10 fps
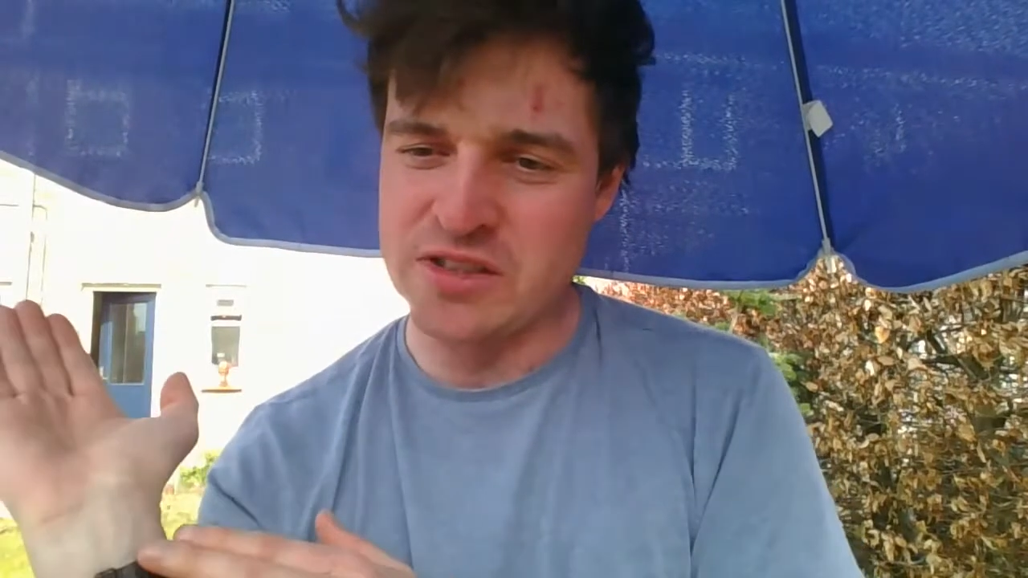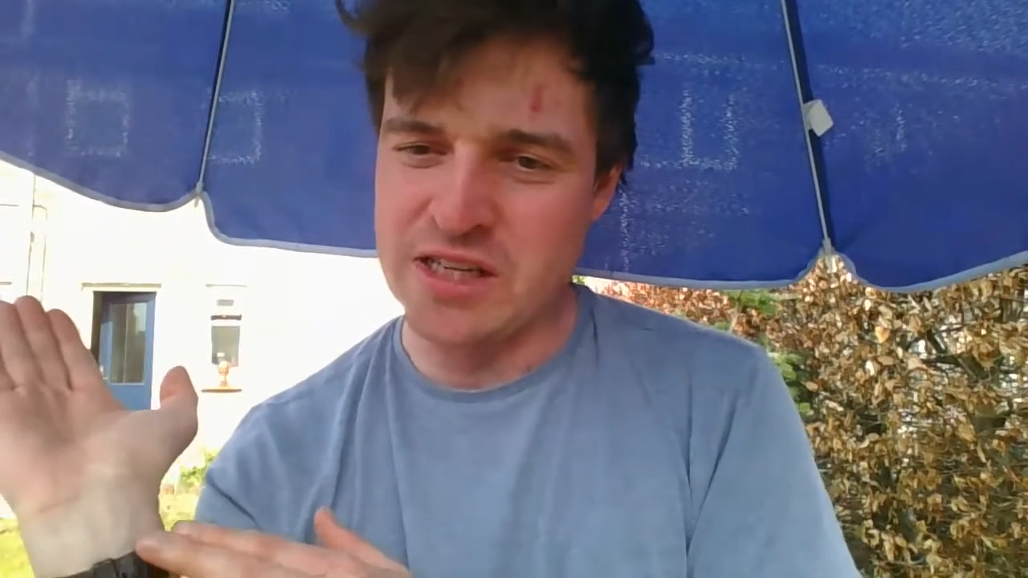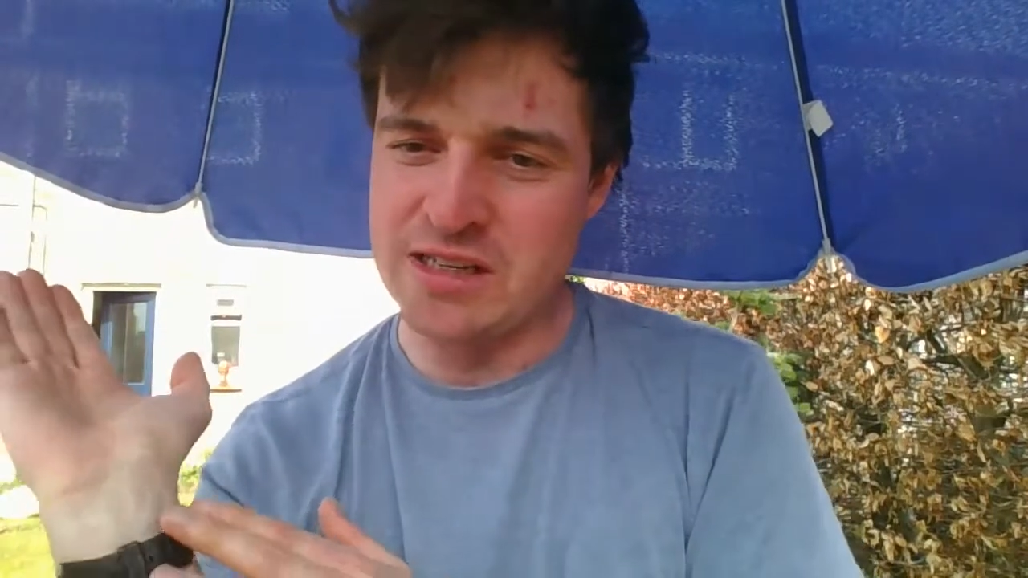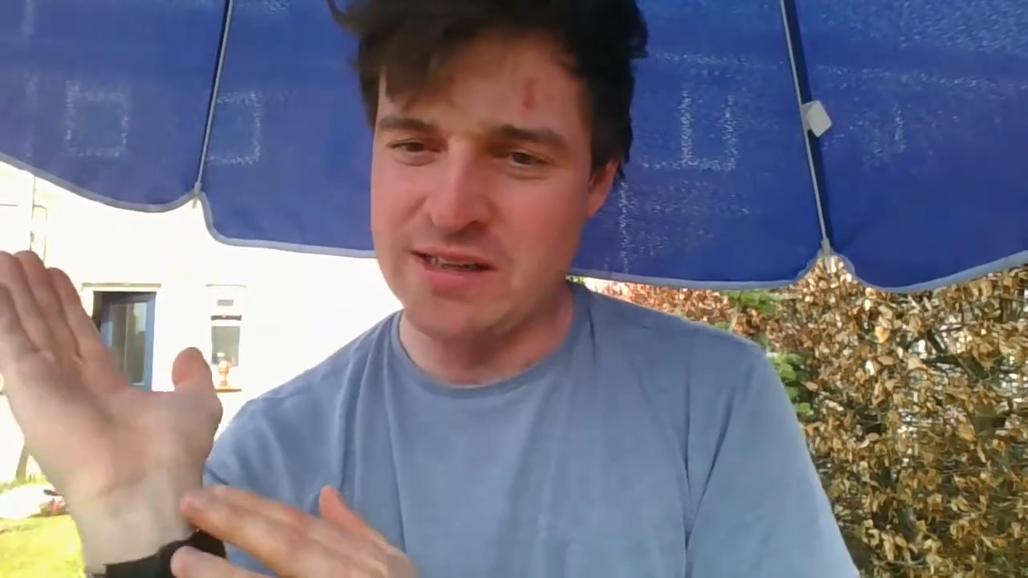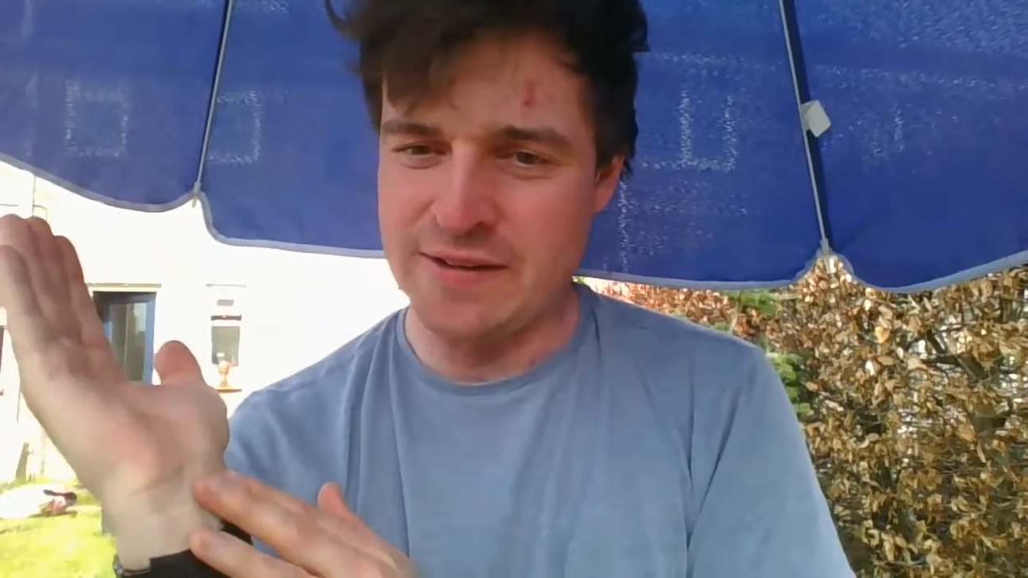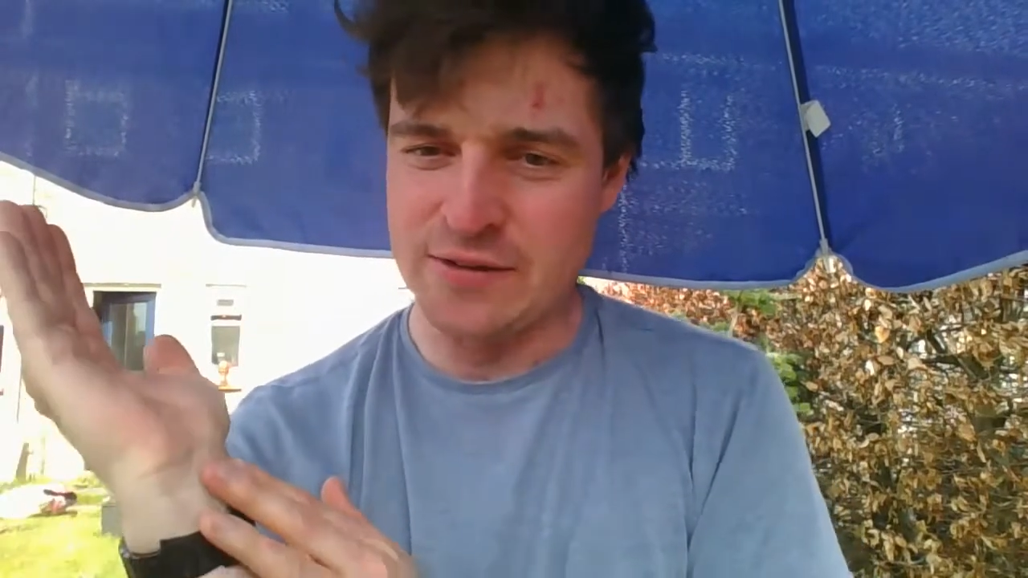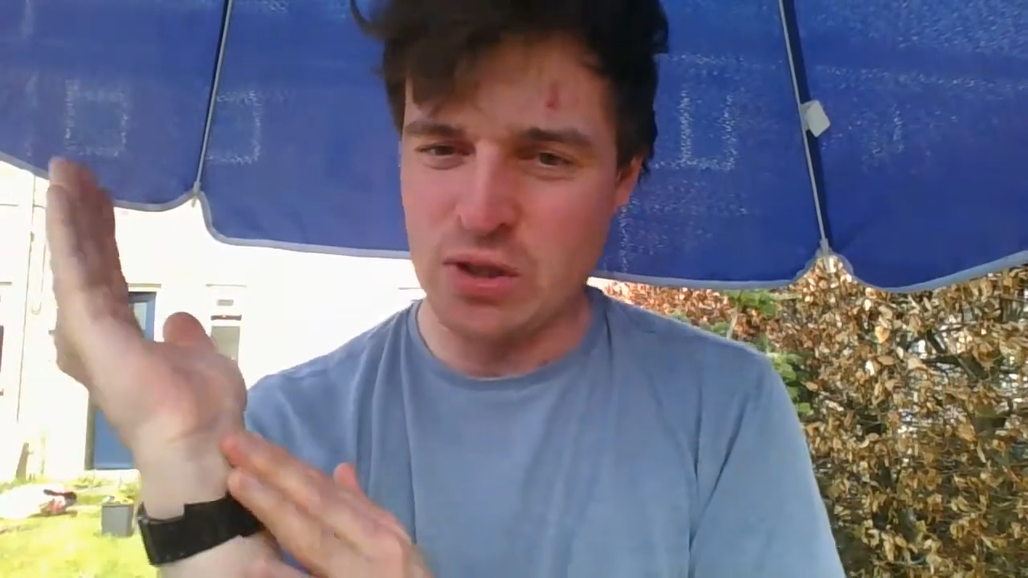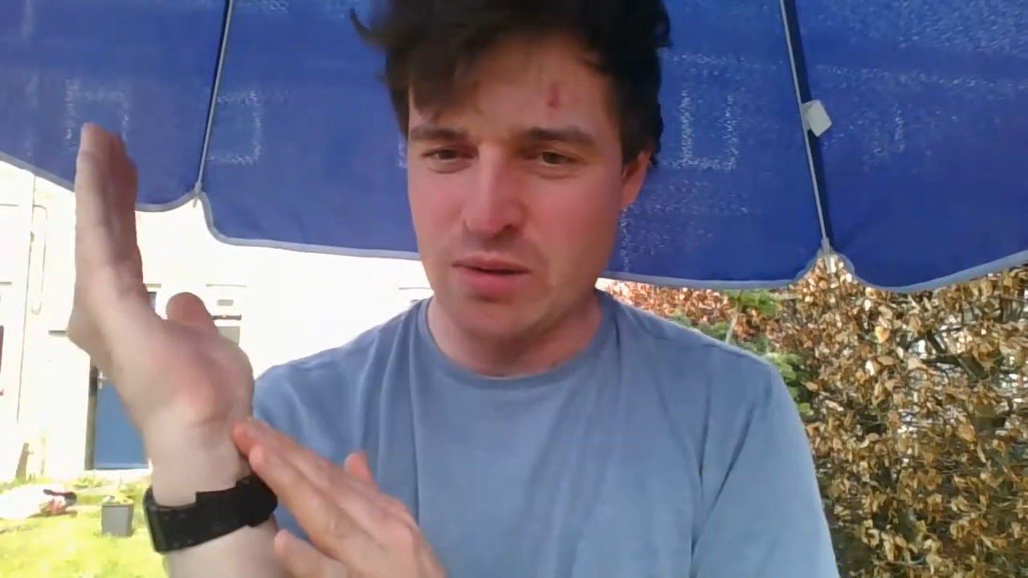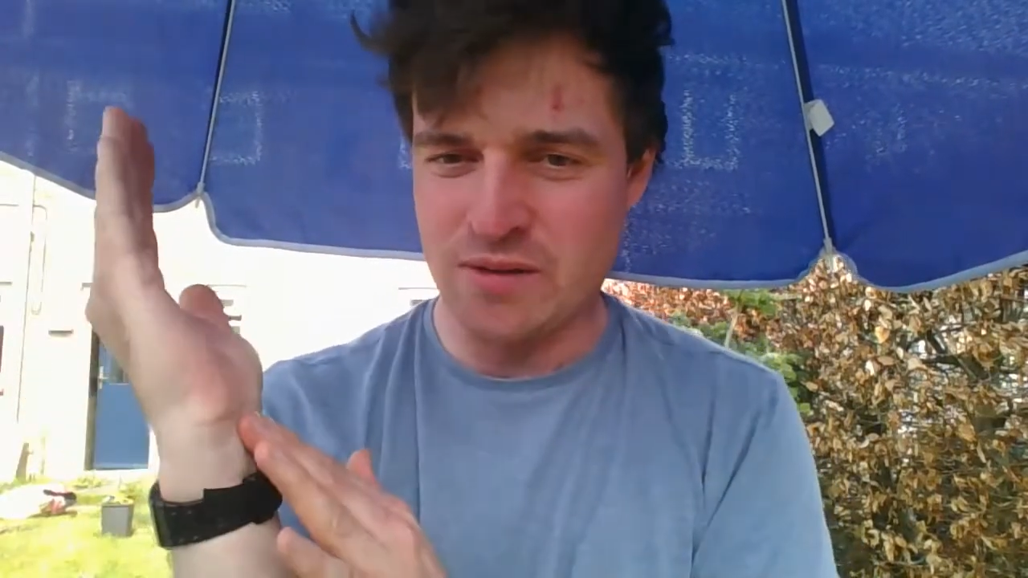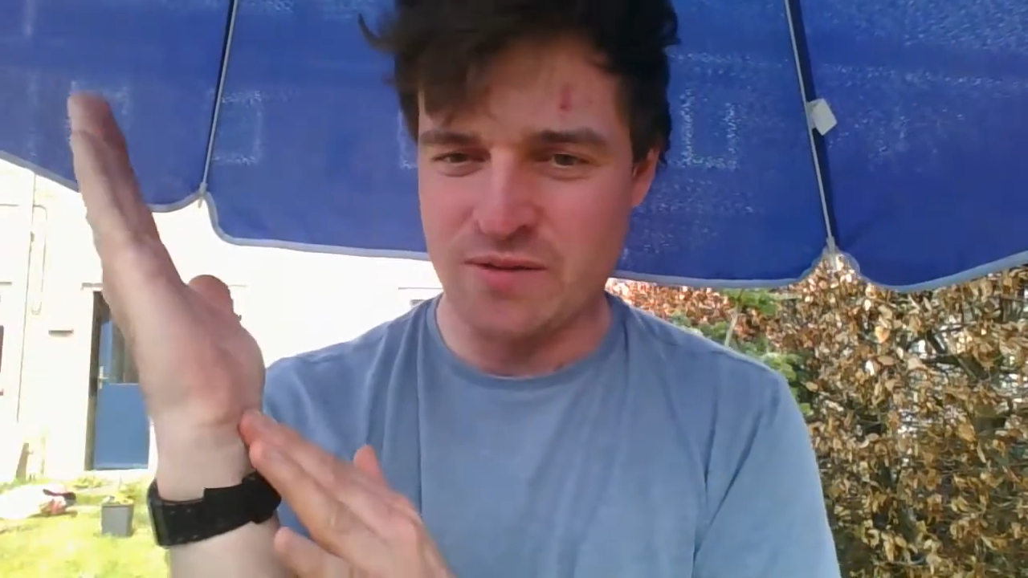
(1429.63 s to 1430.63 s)
it lifts
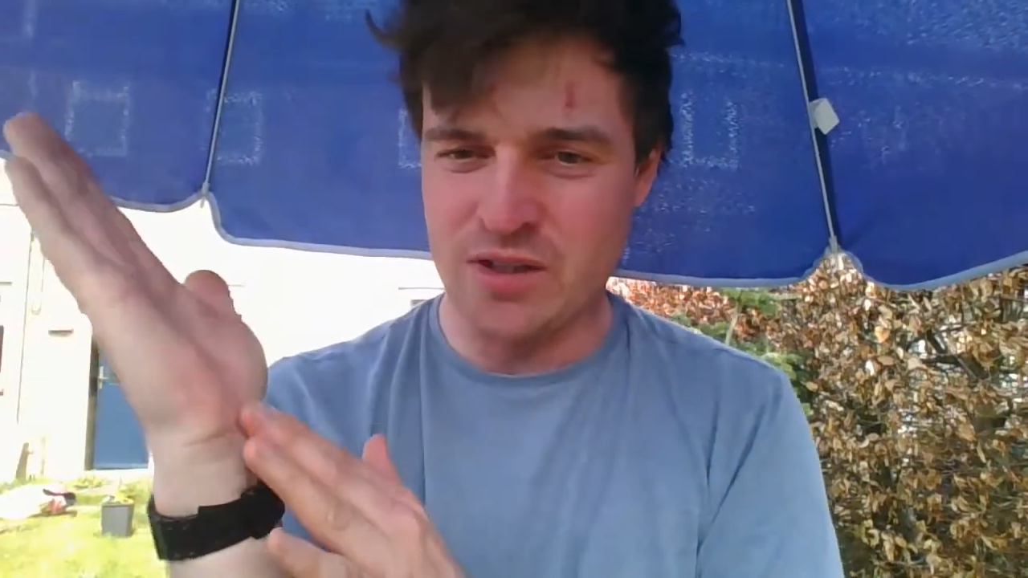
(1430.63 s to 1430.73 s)
up.